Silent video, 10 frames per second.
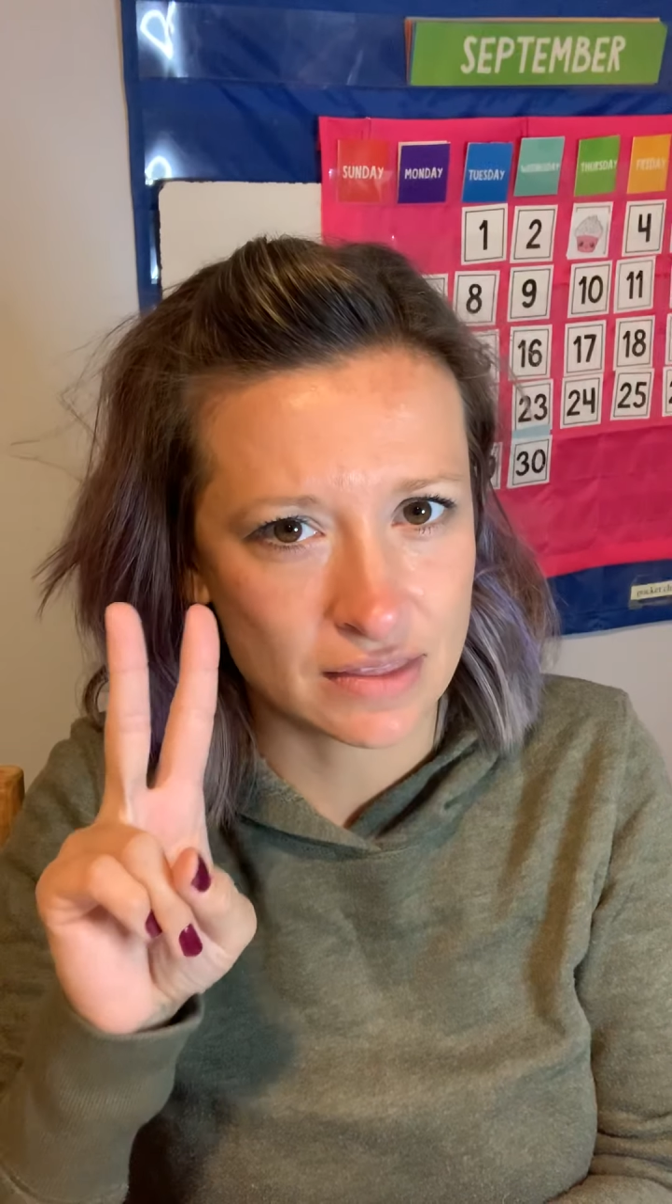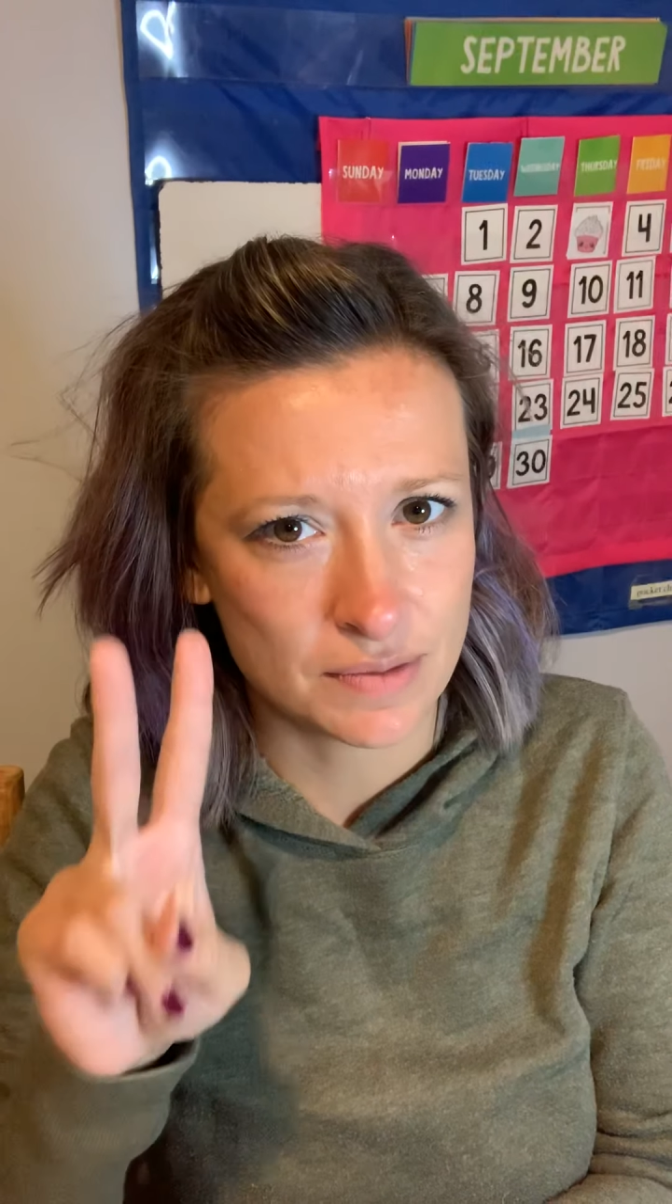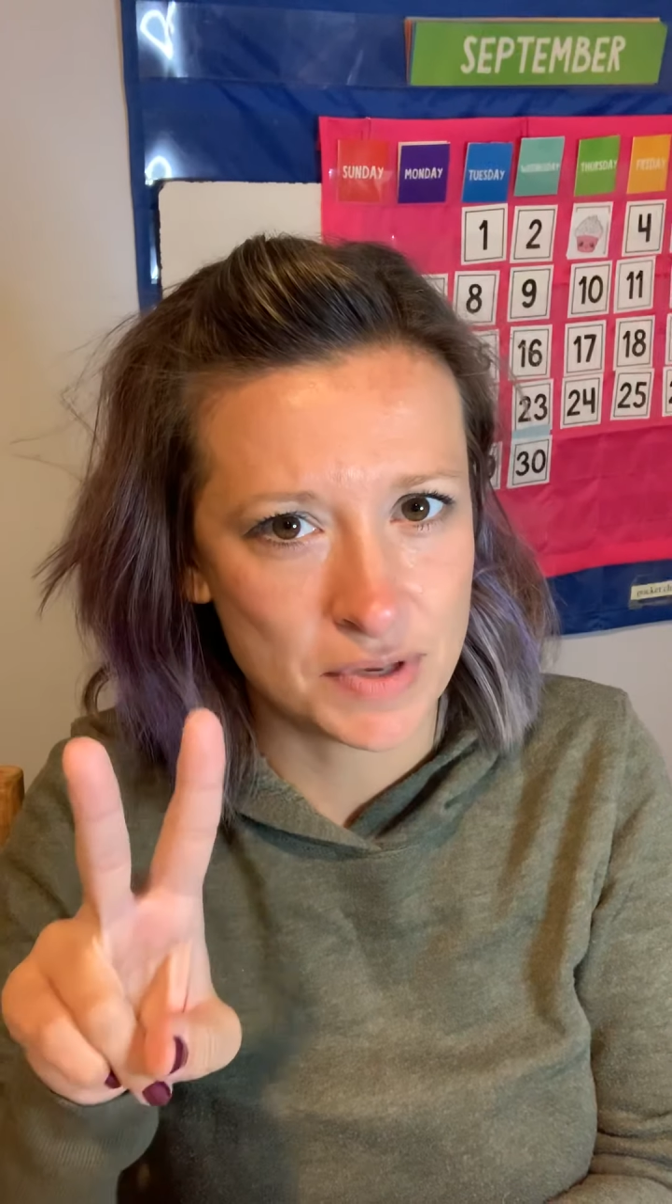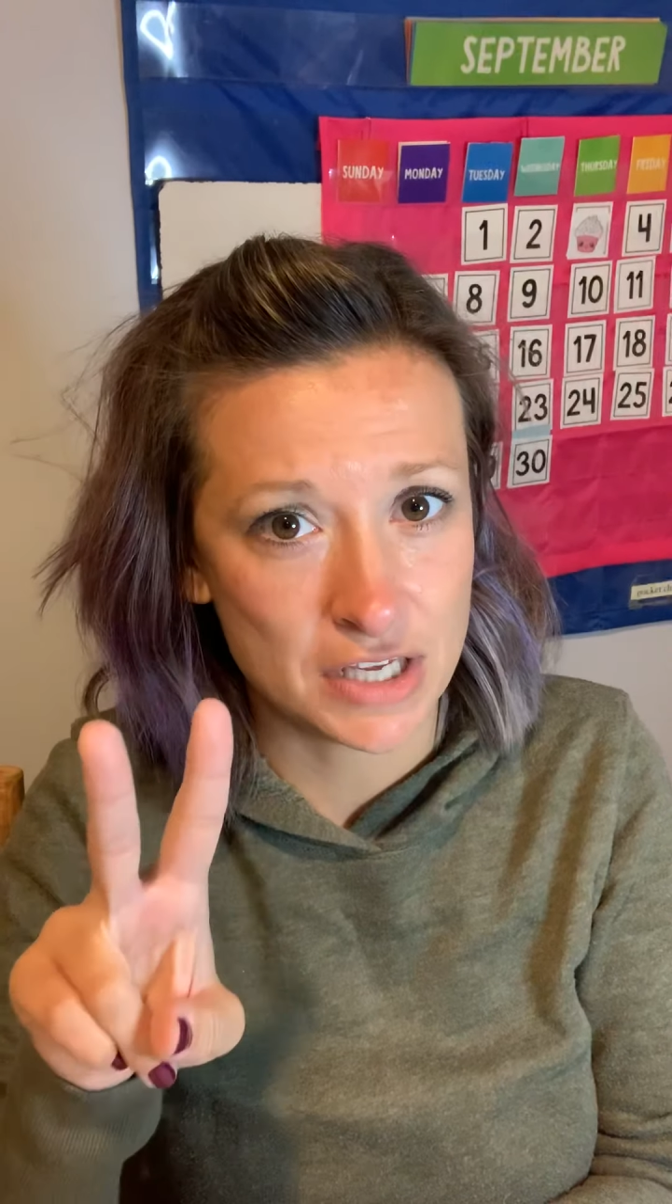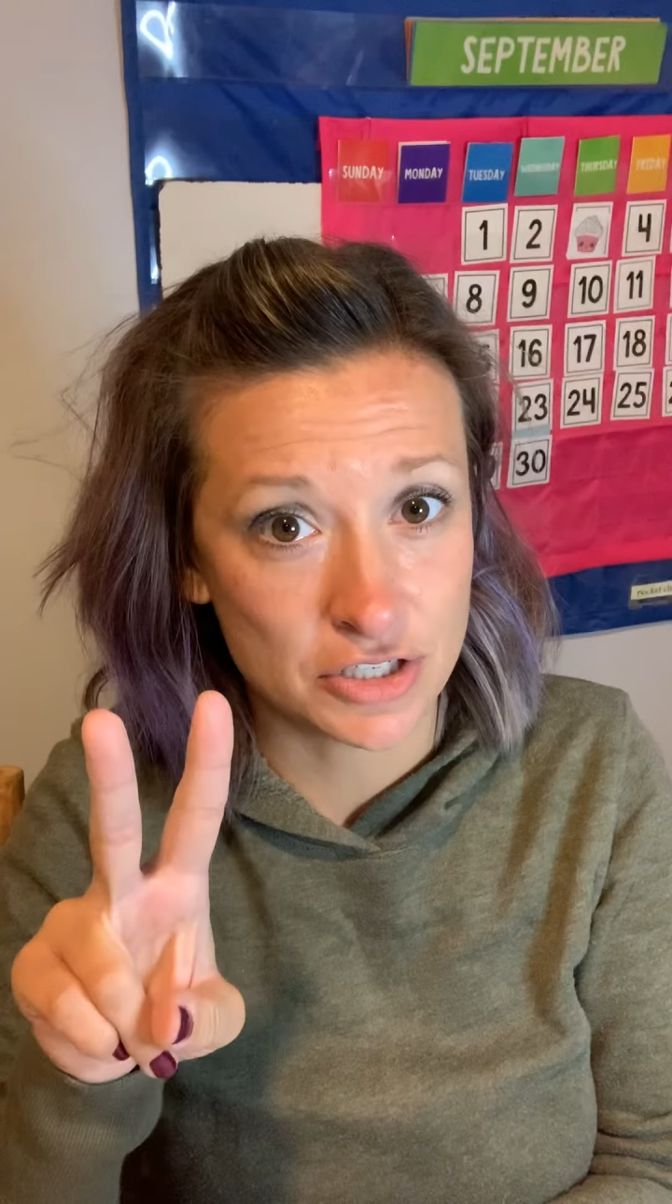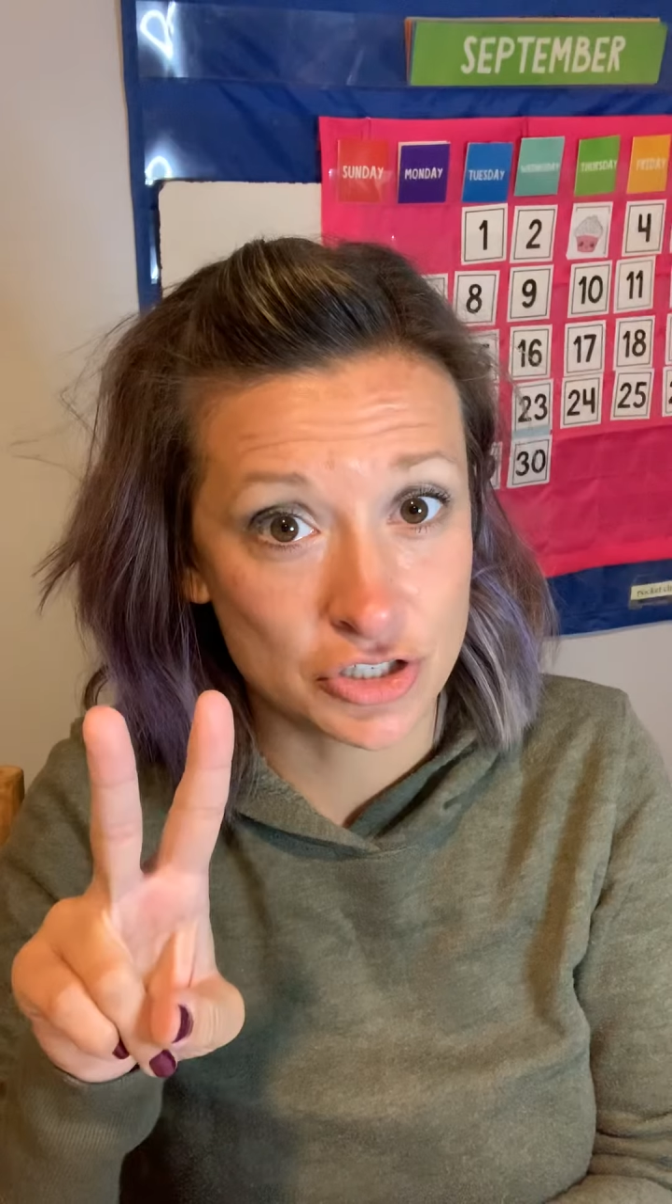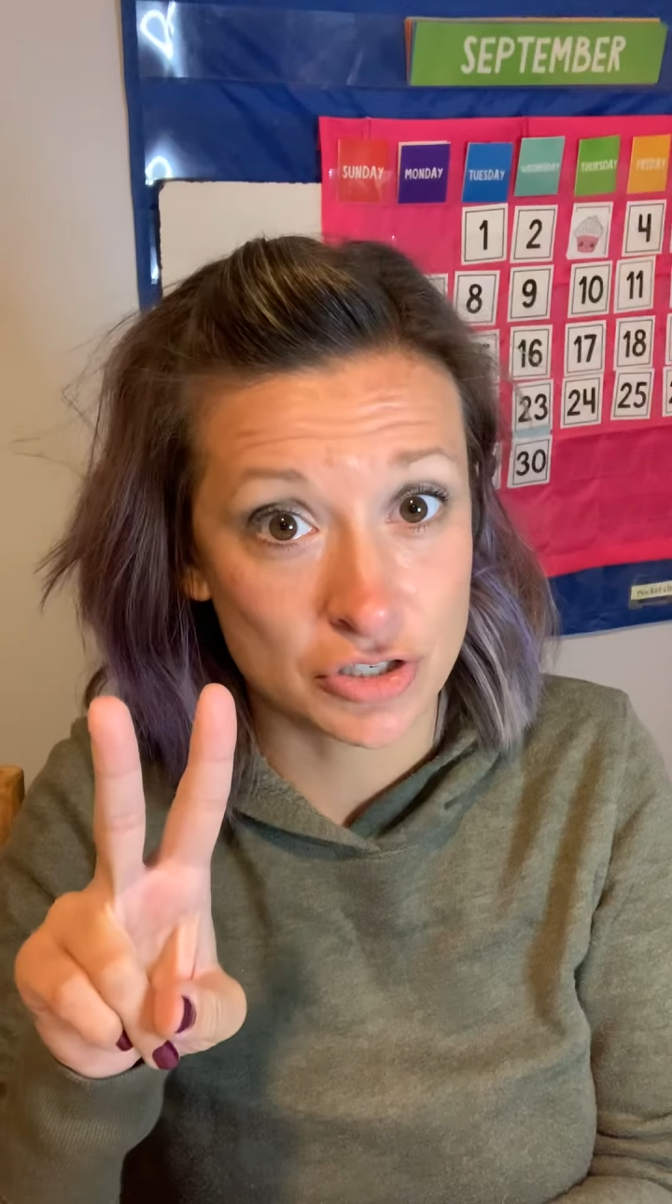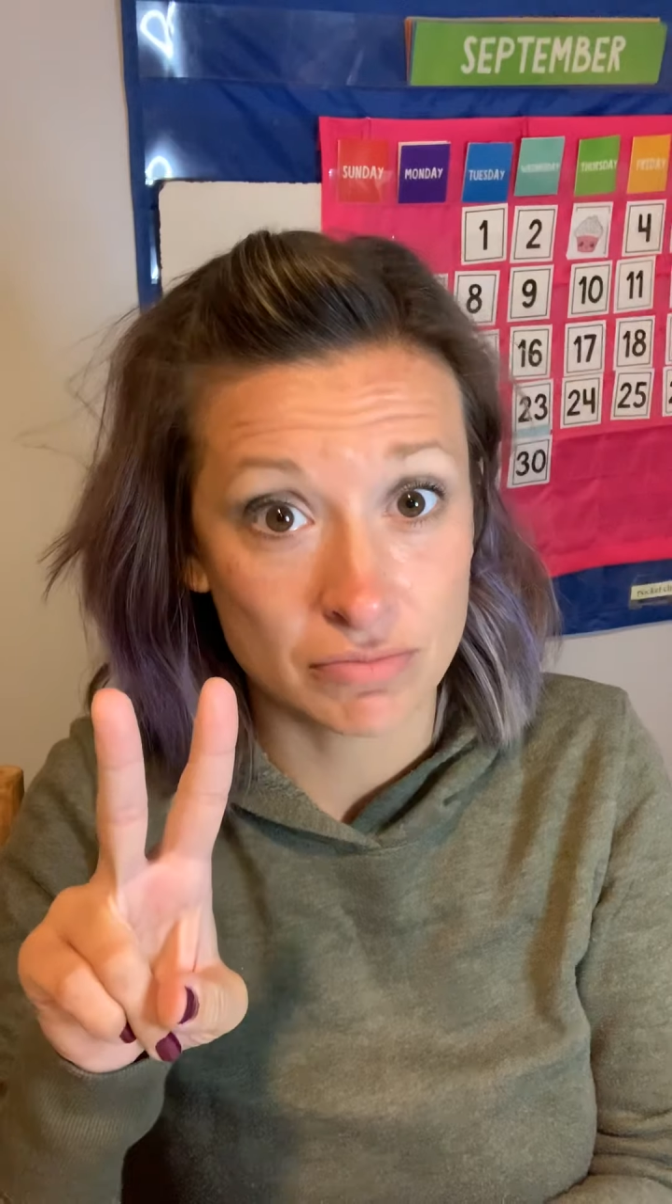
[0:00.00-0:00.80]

the beach.